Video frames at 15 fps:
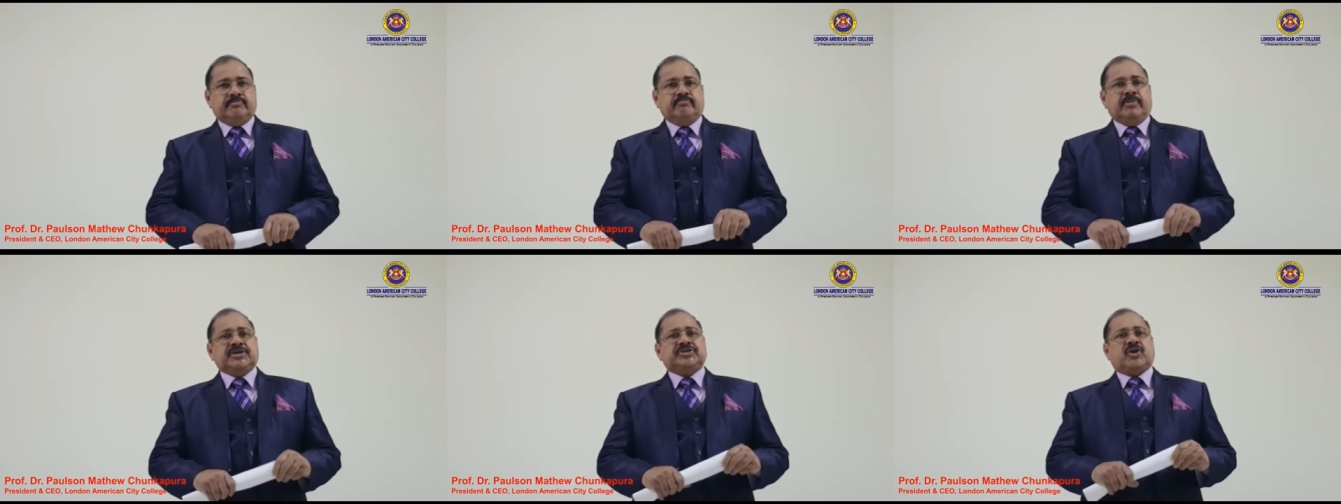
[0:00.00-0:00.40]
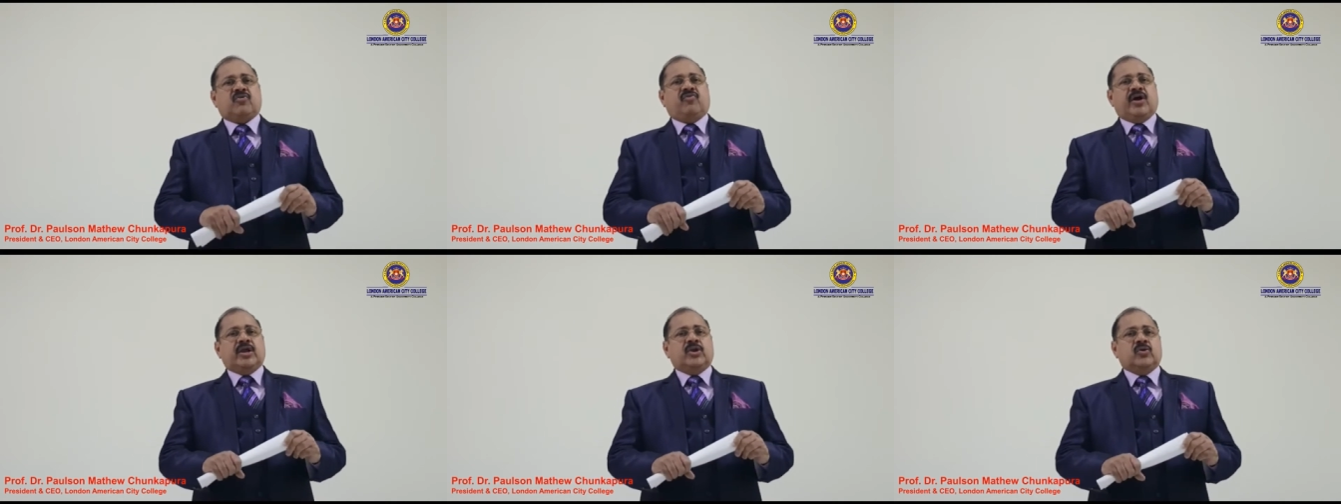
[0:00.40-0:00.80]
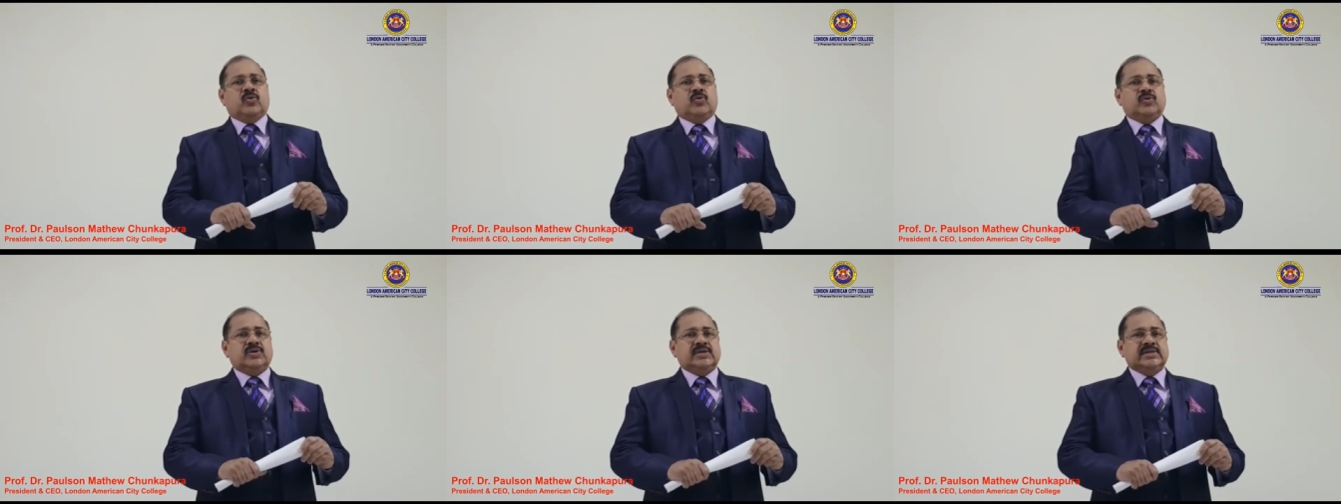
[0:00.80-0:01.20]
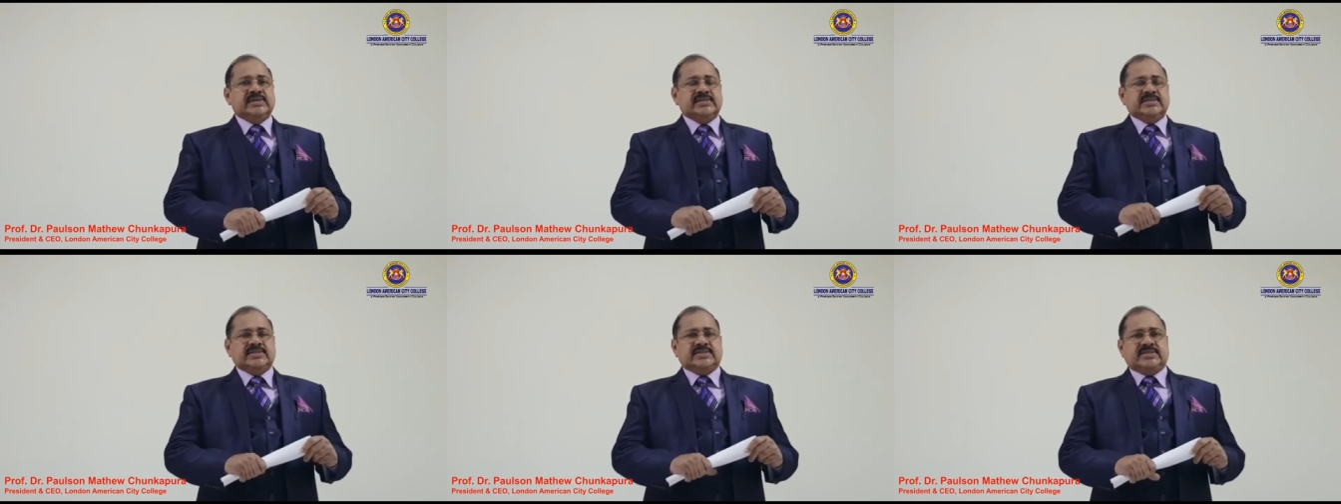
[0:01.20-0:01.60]
measure of value,
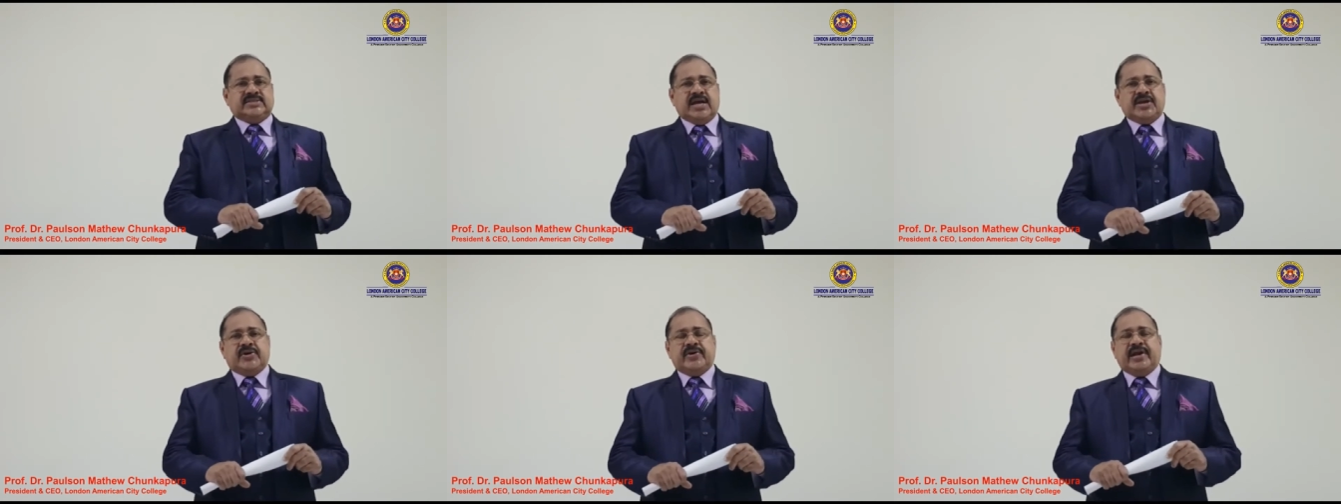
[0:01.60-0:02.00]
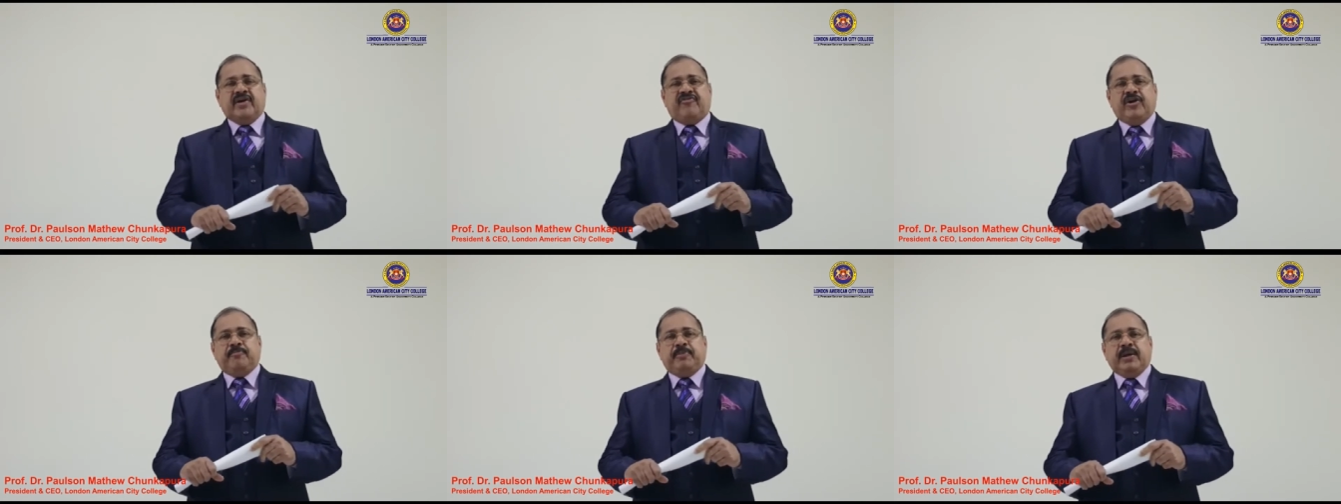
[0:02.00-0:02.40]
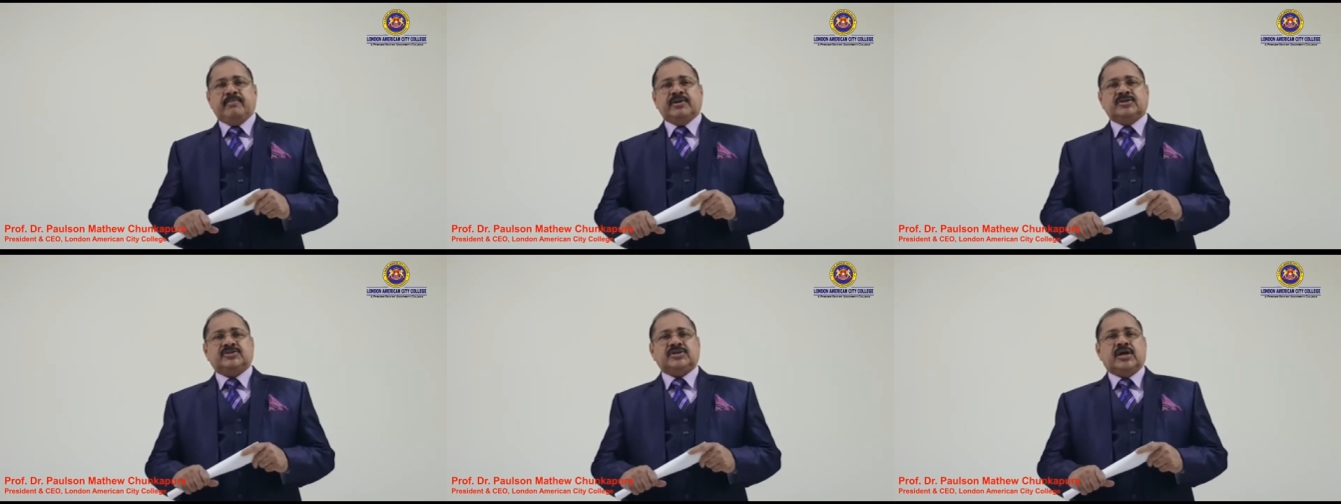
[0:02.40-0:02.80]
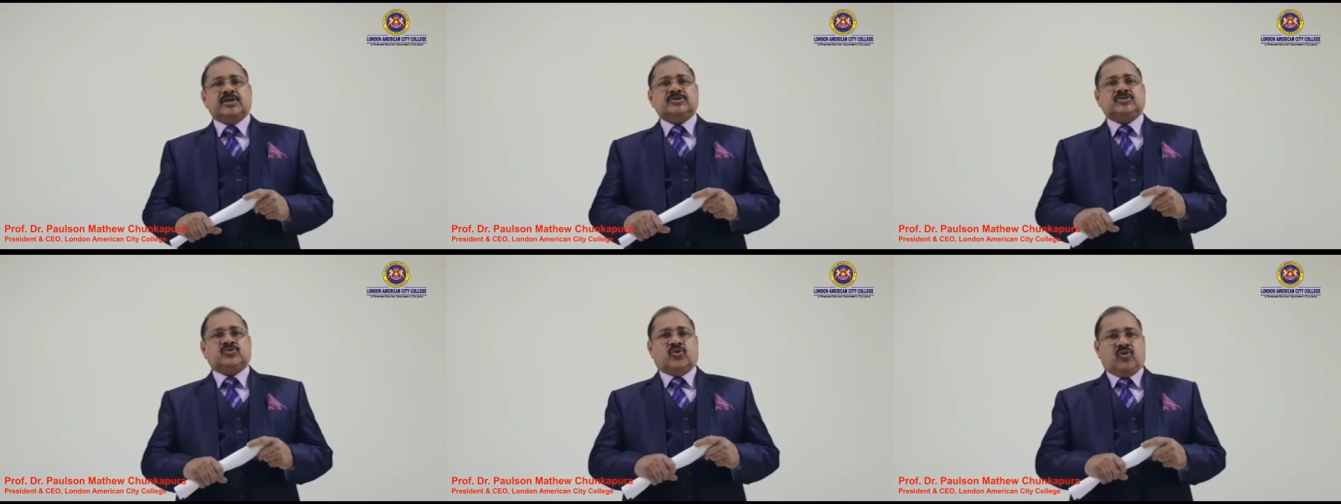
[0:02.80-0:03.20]
standard deferred payments, and
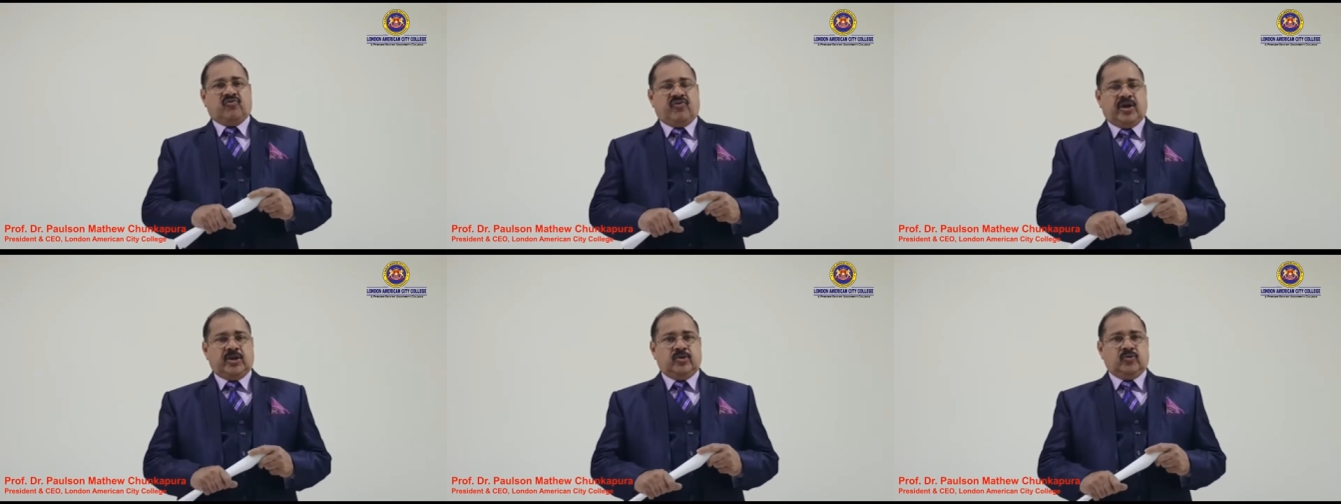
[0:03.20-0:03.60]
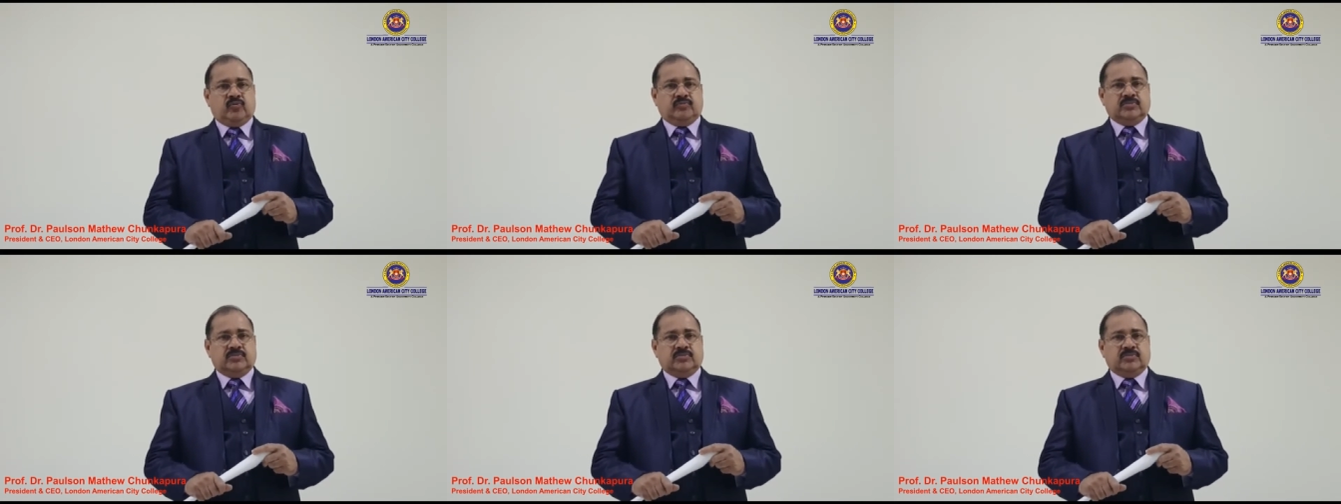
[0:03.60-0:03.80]
store of value.